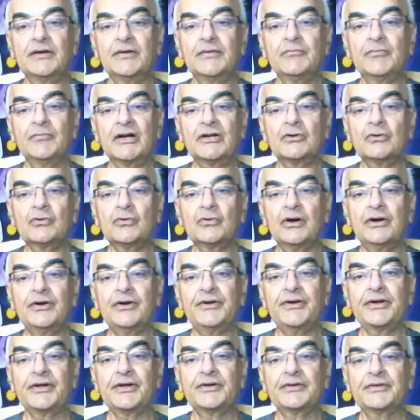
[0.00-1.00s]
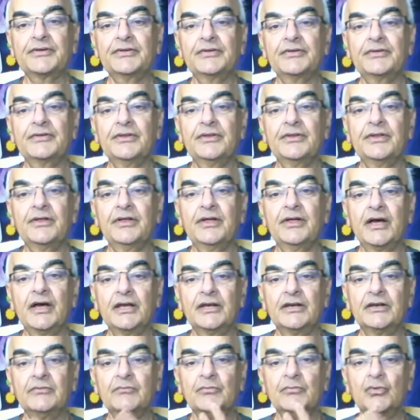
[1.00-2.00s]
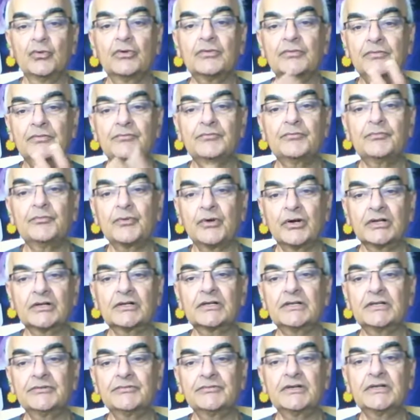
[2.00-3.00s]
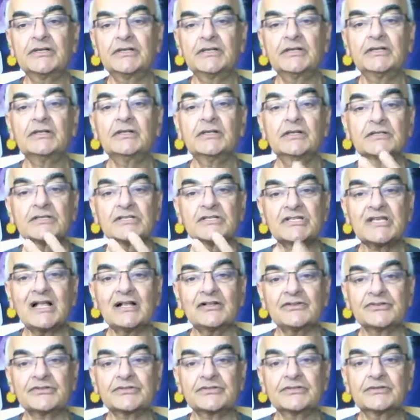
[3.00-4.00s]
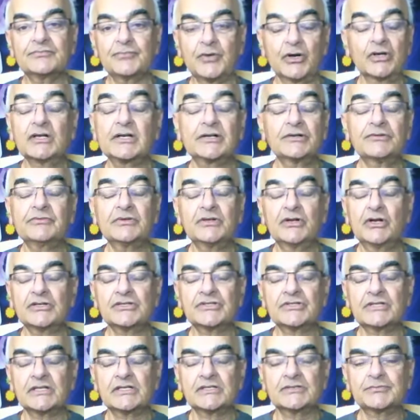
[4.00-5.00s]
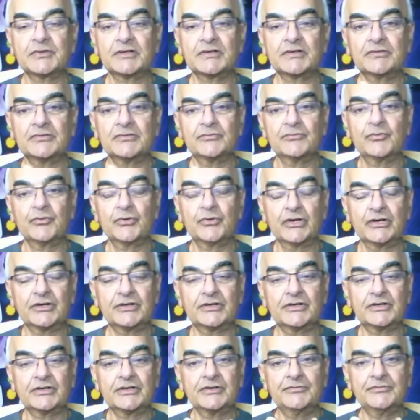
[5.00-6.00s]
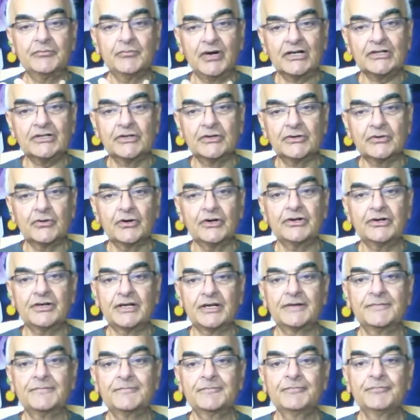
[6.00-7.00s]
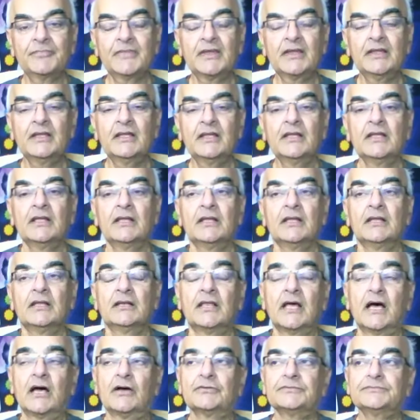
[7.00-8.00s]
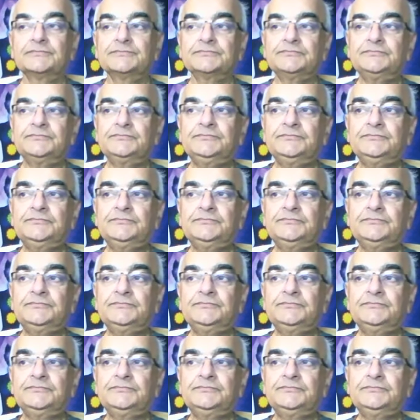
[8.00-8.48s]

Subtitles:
mitochondria. I need more productivity cells. Productivity, not cells, but productive mitochondria. Now,